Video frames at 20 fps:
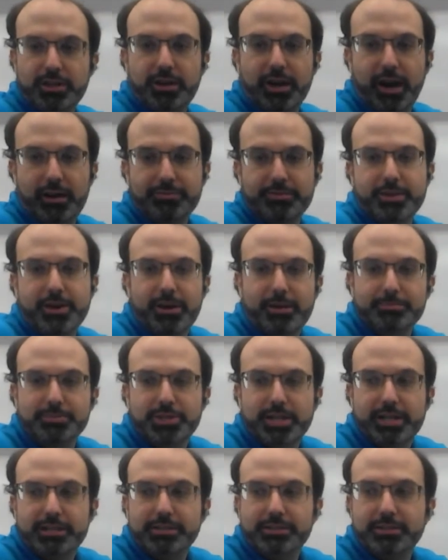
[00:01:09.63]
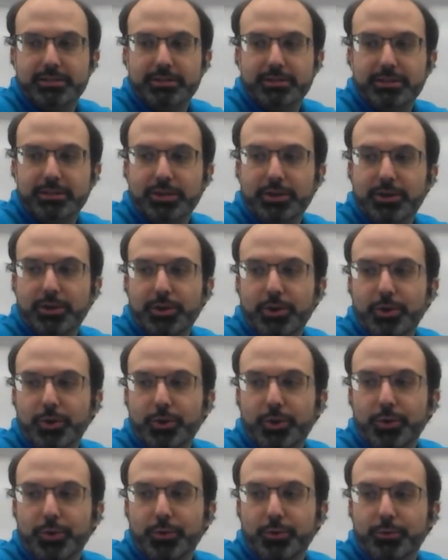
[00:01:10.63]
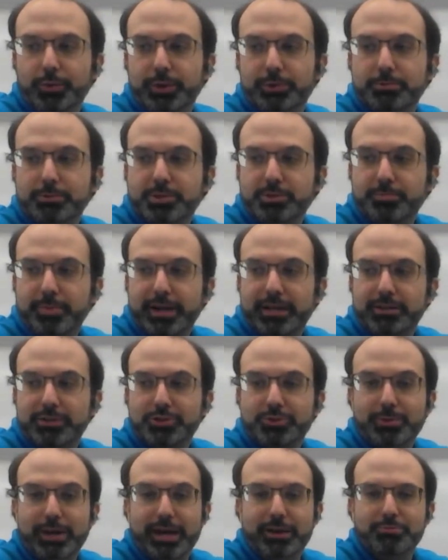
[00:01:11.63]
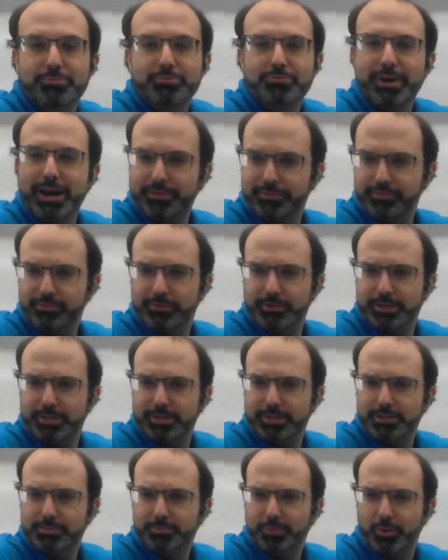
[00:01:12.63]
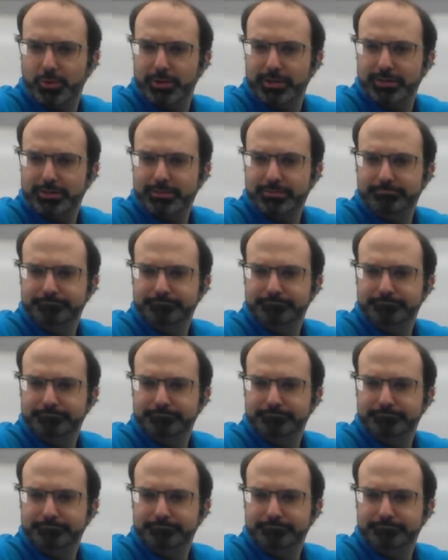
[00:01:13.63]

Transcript: of an object with respect to a reference point.